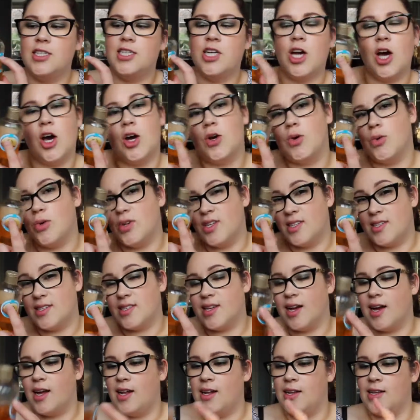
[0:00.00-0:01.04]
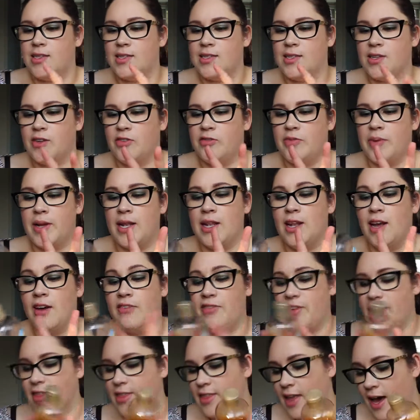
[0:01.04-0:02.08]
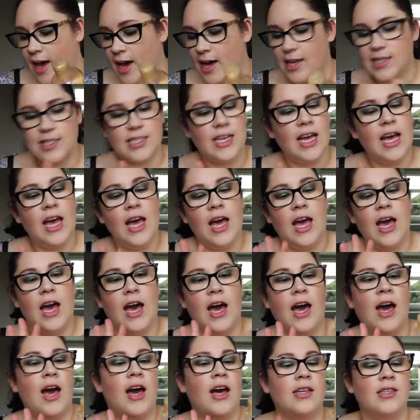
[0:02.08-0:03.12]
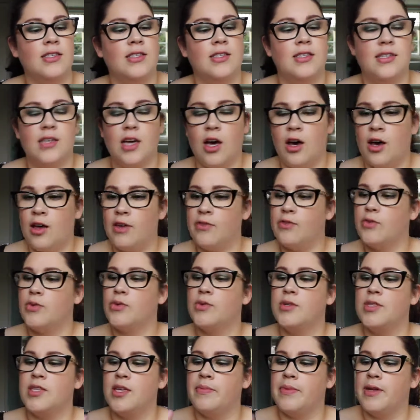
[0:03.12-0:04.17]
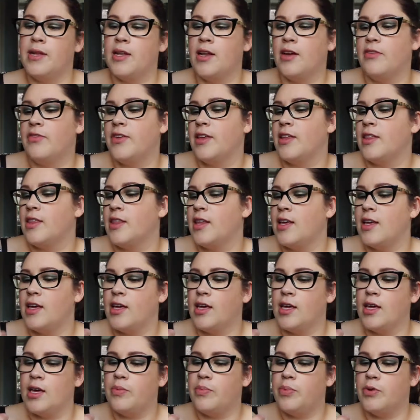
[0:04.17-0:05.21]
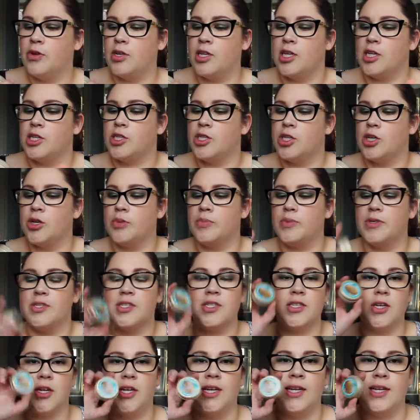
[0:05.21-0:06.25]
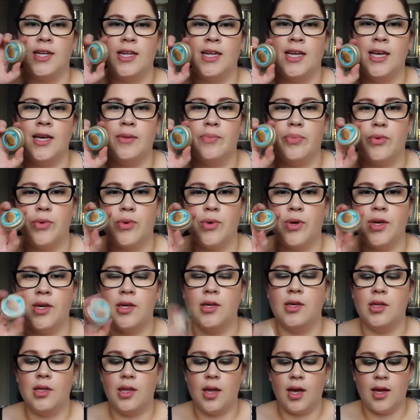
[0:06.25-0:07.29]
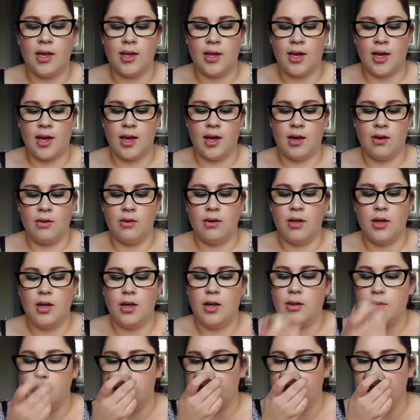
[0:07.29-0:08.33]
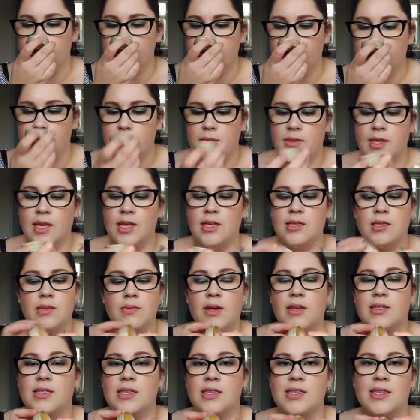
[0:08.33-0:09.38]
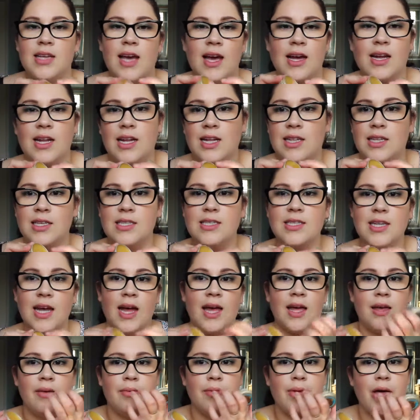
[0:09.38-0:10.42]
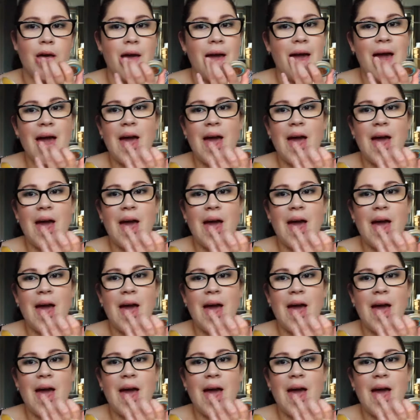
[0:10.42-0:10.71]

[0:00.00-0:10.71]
turquoise colours, so I've been loving that. And I've also been loving the Body Shop Solid Lip Oil. Now, this smells exactly the same